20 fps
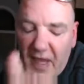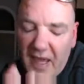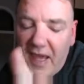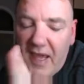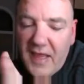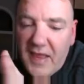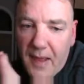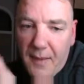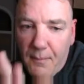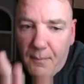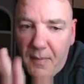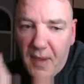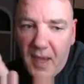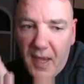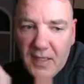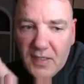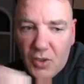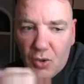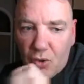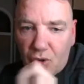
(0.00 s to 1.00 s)
either
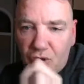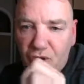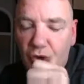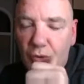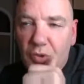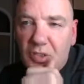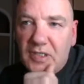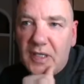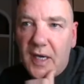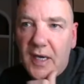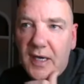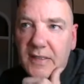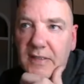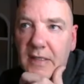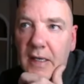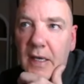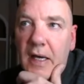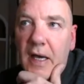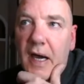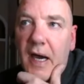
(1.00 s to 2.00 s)
murder or
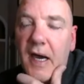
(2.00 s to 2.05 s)
suicide.